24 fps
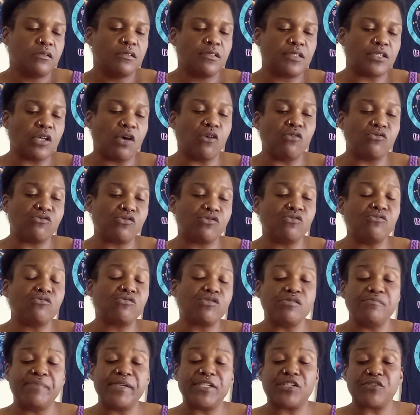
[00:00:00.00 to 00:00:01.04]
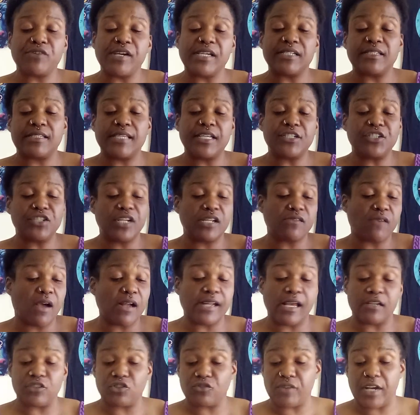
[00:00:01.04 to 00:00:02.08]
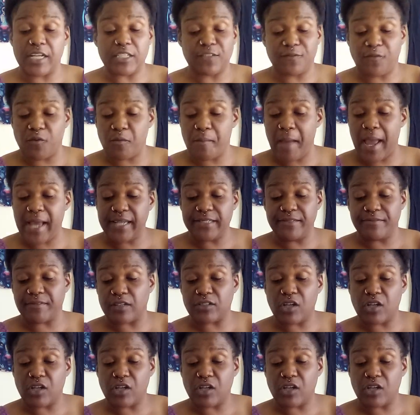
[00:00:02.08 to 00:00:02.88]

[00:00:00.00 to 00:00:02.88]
So you could be transitioning right now, transforming.